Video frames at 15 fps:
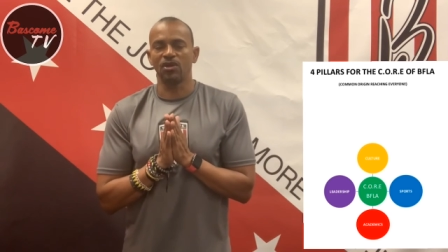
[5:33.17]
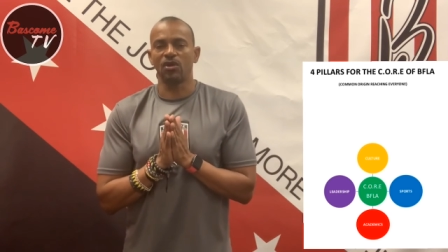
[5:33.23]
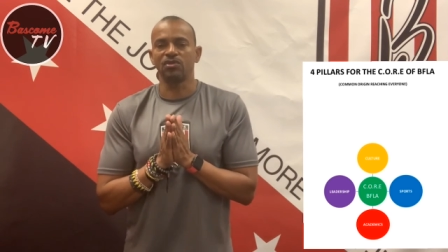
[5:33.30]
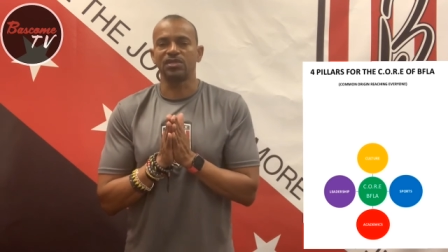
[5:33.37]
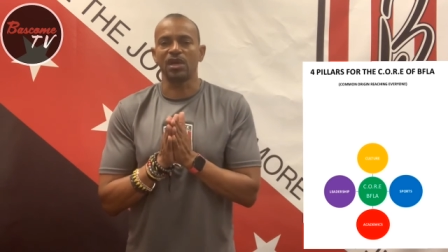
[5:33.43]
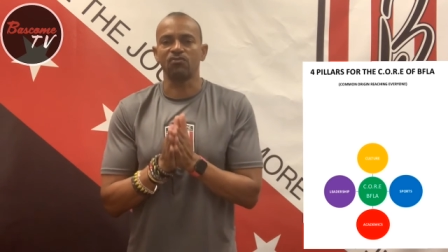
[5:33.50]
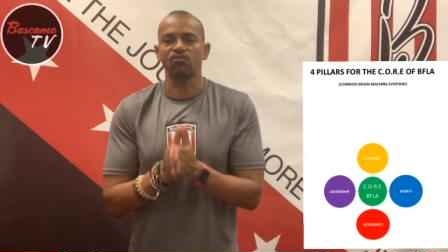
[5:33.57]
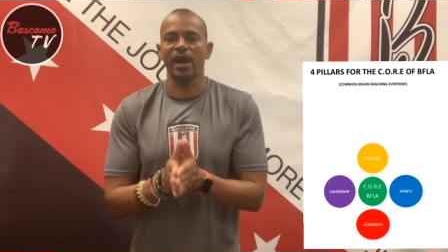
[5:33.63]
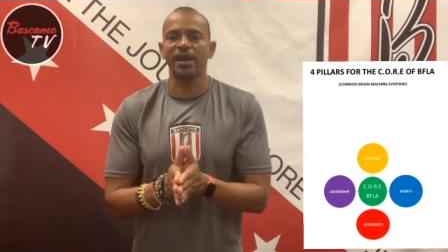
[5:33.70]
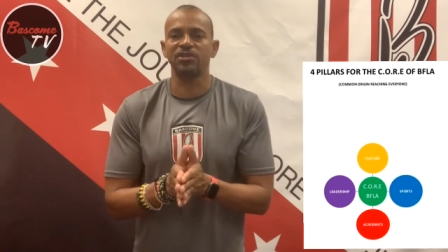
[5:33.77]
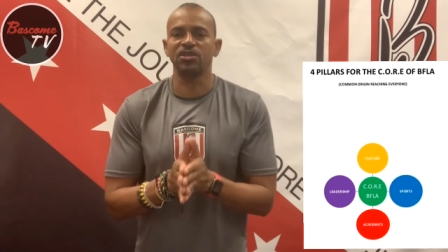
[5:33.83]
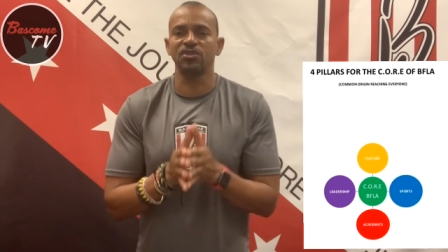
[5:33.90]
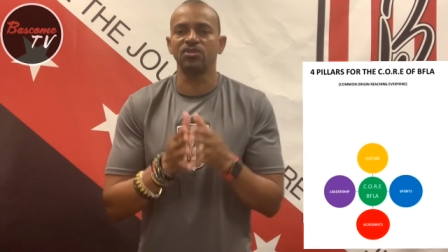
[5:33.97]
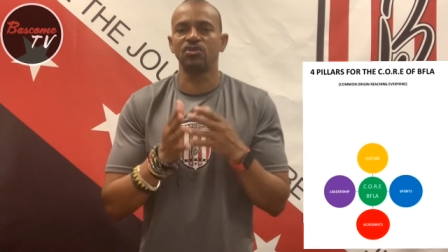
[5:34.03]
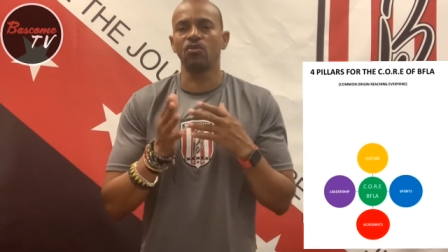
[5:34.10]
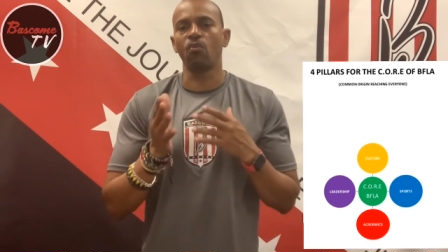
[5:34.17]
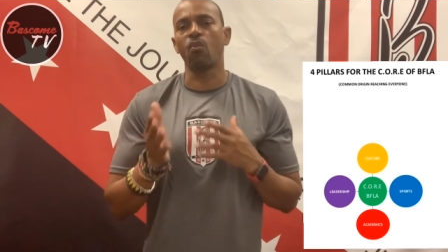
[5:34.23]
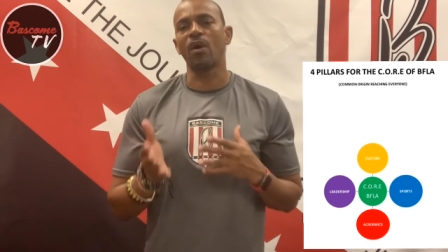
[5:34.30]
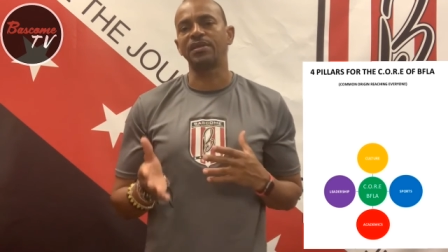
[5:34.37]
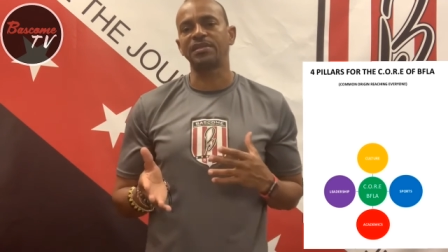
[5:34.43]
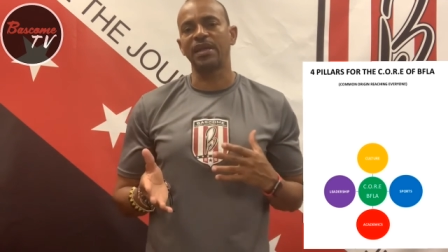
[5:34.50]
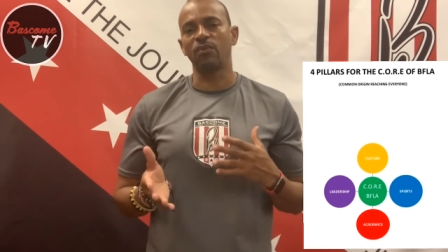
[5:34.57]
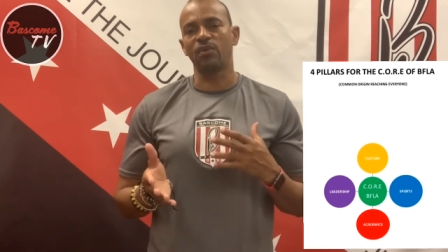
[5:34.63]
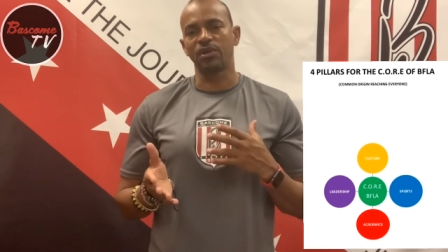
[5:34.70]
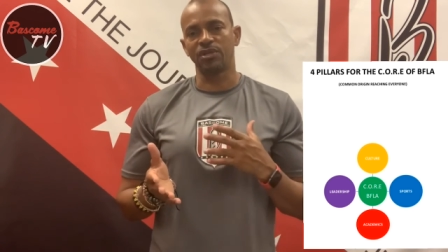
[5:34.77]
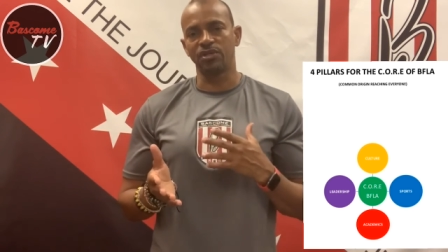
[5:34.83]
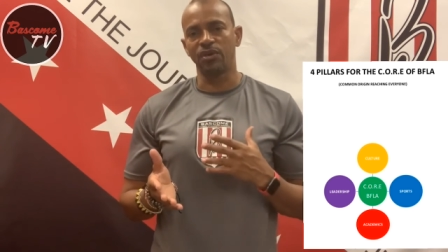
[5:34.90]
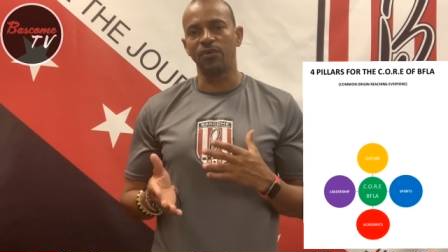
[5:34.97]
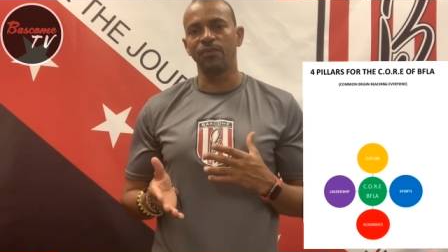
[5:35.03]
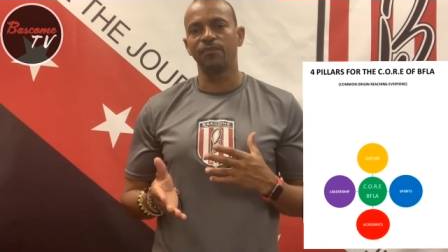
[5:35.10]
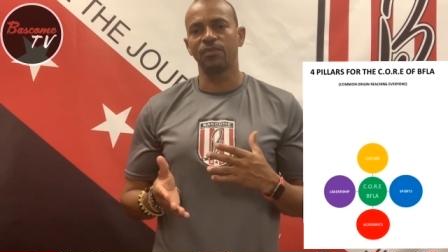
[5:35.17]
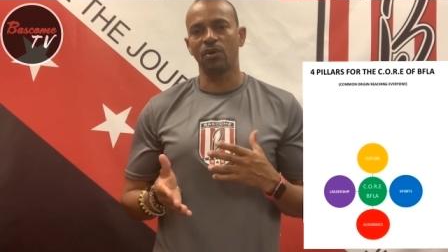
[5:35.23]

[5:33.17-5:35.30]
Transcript: direction to what they want to do.